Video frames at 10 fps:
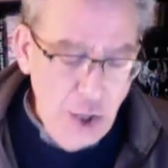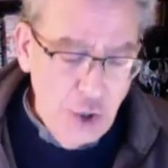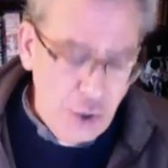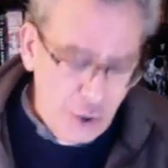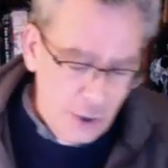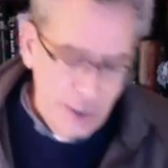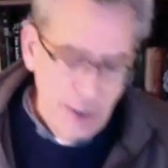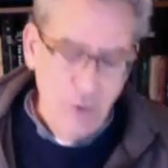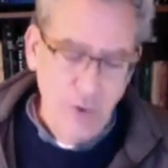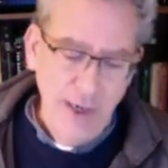Kirk
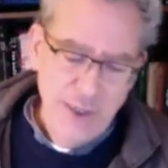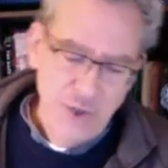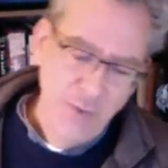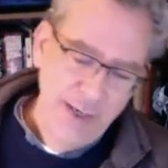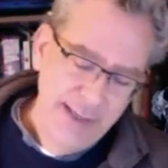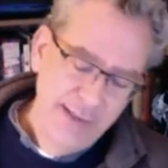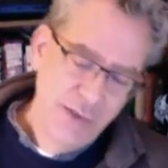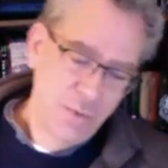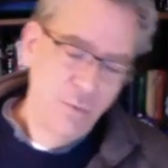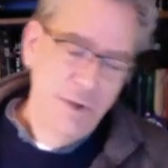
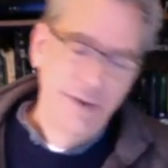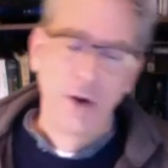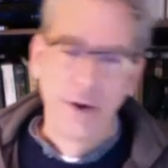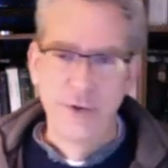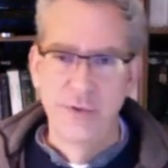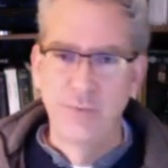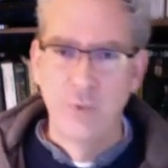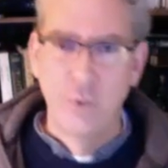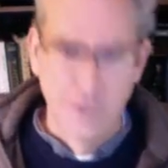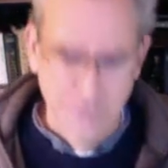graduates with honors, of
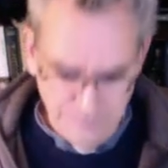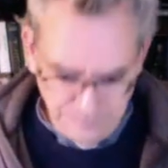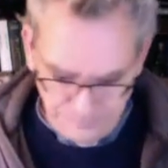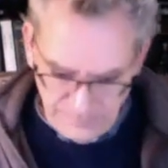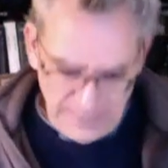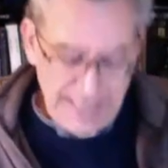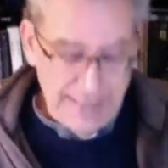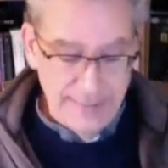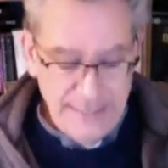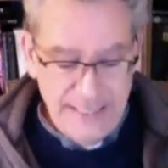course,
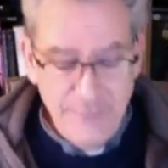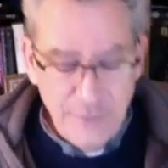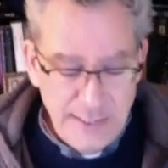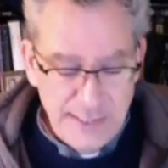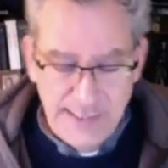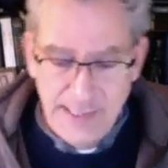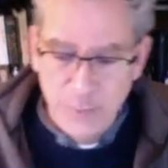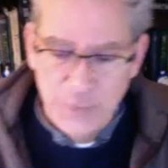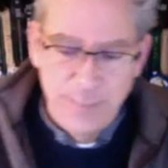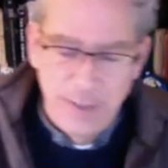and even is
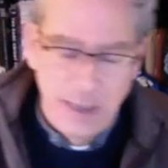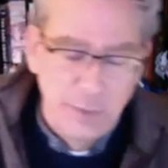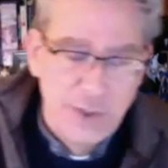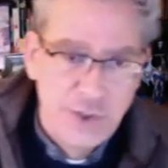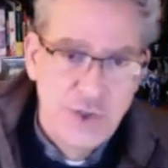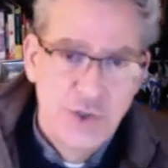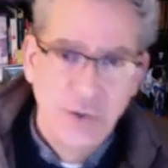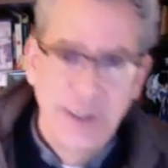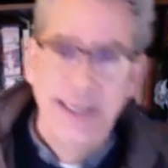able to publish during.